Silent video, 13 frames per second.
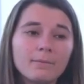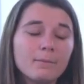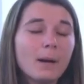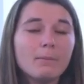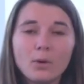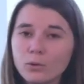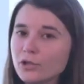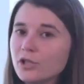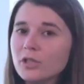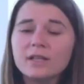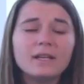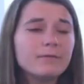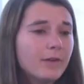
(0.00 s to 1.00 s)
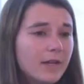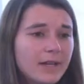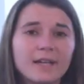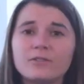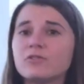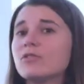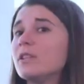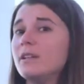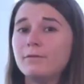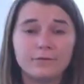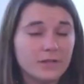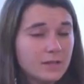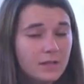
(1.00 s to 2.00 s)
emotionally, financially,
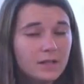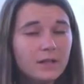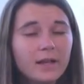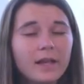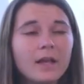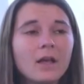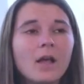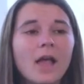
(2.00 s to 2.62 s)
physically.